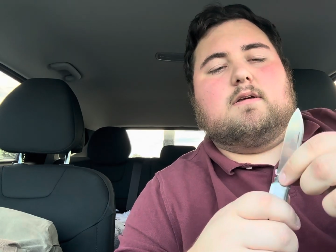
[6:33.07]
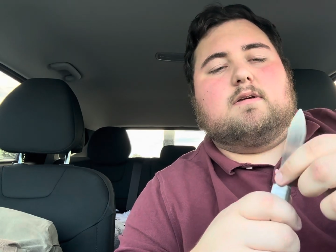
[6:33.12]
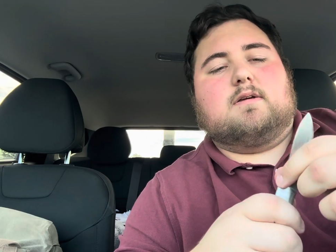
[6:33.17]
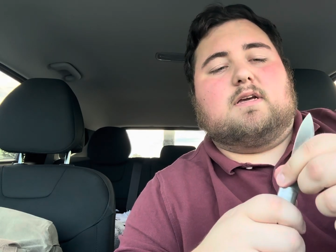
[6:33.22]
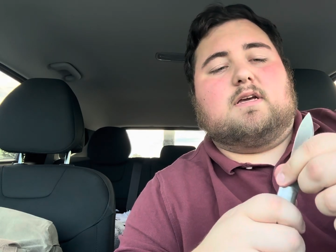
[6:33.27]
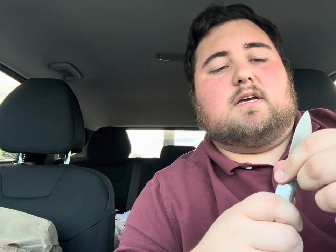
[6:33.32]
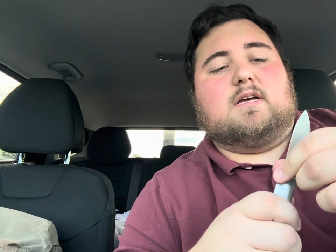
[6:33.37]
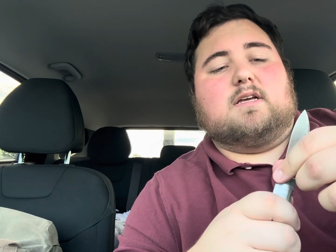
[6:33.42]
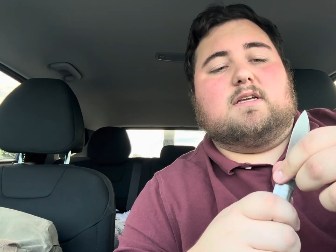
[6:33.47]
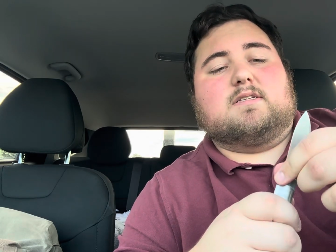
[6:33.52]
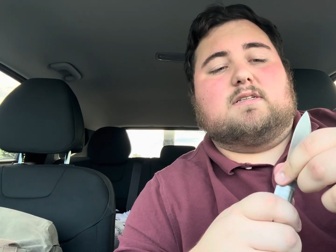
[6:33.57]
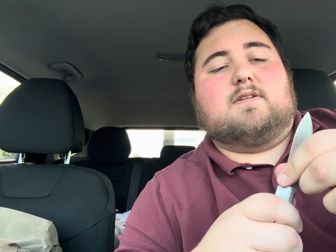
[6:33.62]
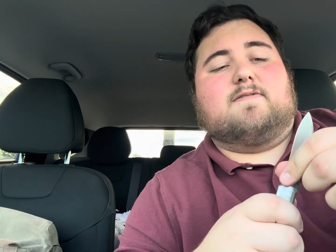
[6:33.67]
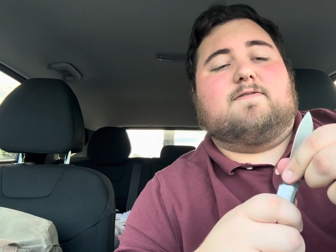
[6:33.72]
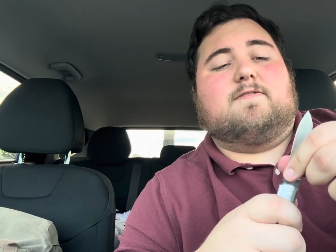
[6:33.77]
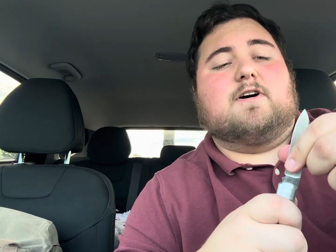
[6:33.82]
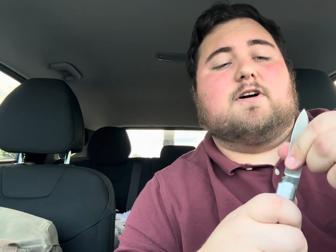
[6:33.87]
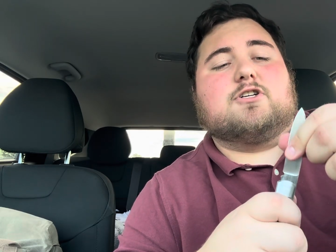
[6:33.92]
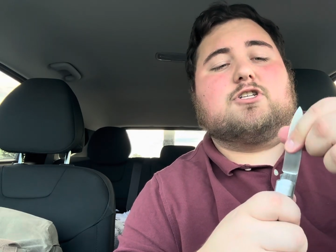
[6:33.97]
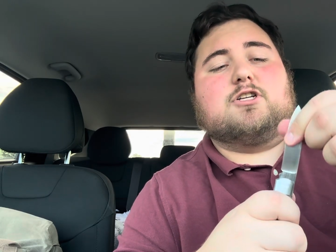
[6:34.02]
Because
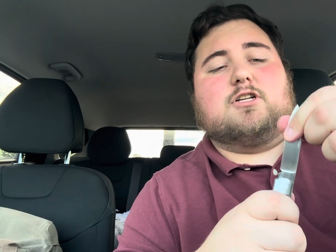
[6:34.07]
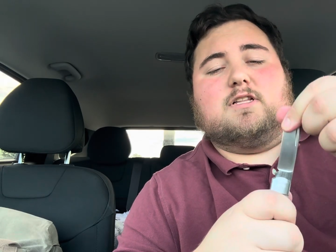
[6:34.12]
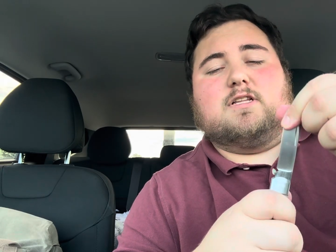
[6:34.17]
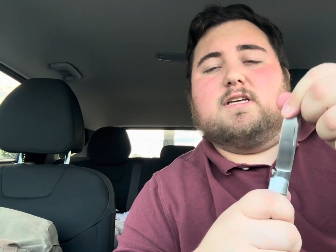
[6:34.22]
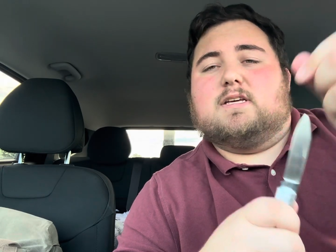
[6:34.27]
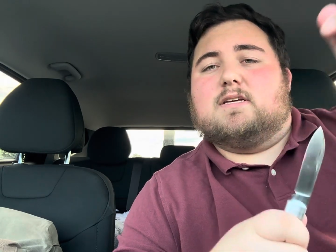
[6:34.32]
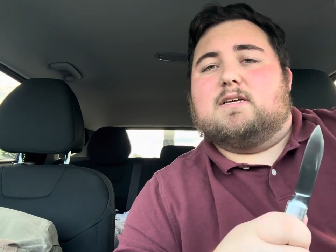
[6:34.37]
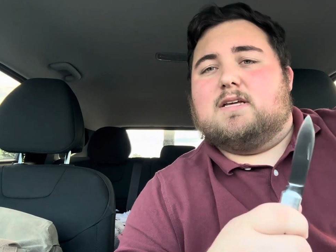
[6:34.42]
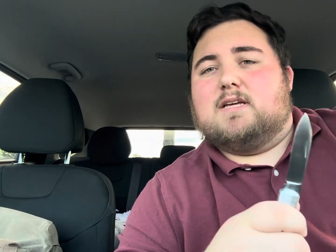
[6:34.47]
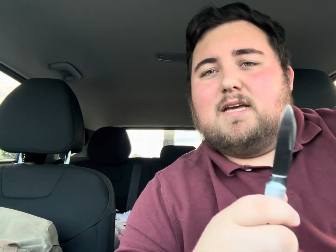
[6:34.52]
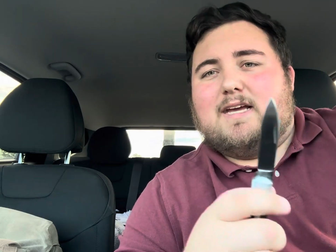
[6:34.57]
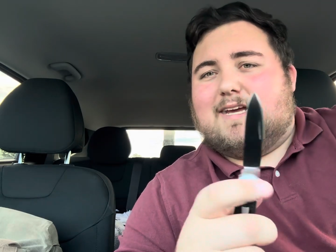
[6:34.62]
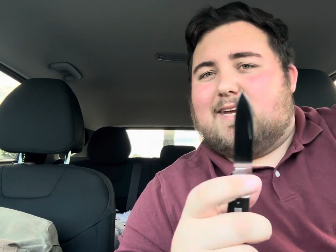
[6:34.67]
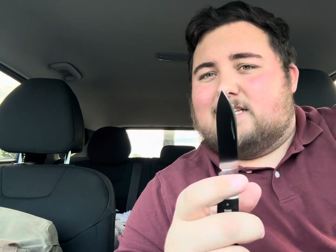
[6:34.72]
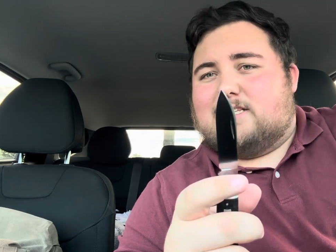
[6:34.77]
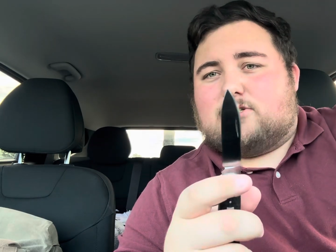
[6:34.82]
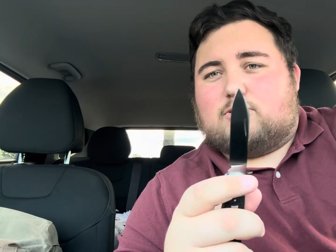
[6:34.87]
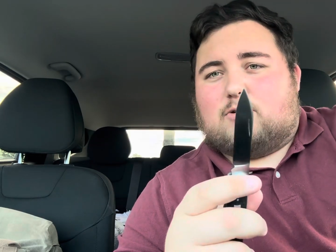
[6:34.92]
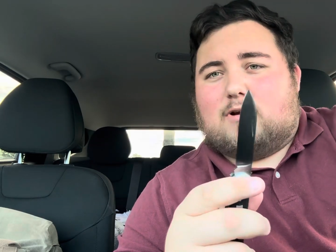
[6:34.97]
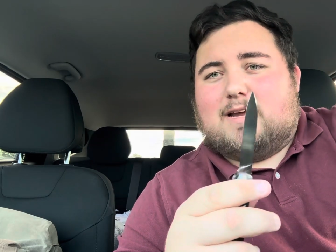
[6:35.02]
functionally,
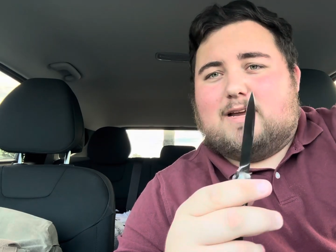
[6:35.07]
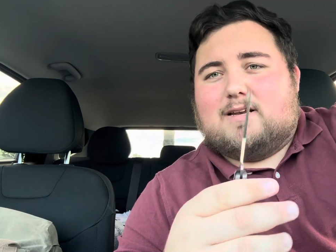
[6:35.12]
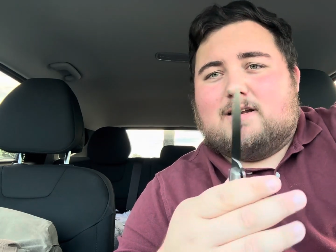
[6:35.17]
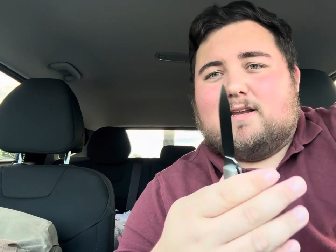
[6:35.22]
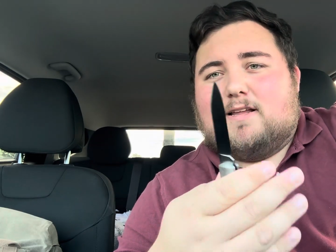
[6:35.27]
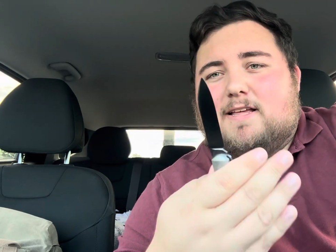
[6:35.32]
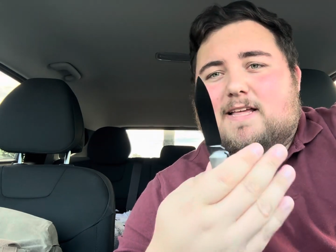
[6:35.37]
it's great.